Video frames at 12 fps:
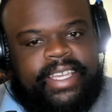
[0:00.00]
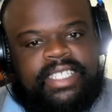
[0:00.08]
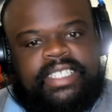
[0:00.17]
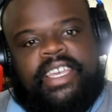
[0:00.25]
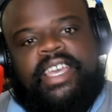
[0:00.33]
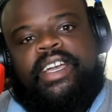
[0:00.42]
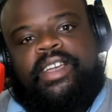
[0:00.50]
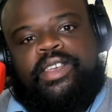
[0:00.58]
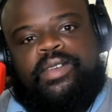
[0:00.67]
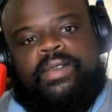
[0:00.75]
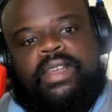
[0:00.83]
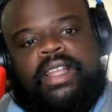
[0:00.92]
can tell
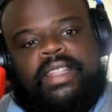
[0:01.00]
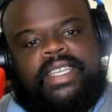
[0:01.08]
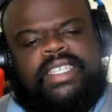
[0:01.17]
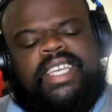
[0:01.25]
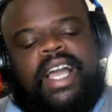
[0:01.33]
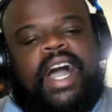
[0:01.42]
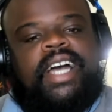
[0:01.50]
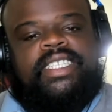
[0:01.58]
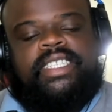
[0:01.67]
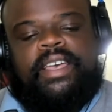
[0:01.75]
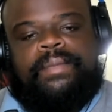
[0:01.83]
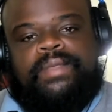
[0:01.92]
you this
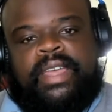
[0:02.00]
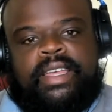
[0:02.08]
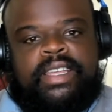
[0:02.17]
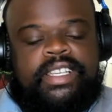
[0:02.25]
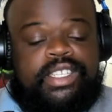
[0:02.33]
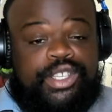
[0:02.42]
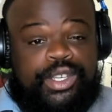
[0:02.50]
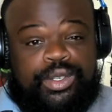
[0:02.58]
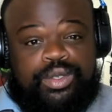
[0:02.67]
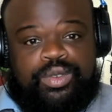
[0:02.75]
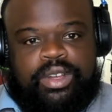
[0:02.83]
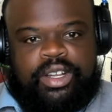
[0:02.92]
concept that
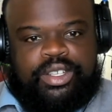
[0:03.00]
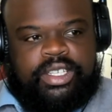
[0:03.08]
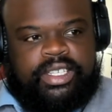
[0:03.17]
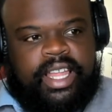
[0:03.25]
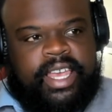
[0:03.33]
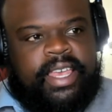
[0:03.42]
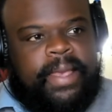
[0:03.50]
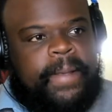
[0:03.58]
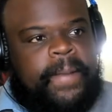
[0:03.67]
children are just like,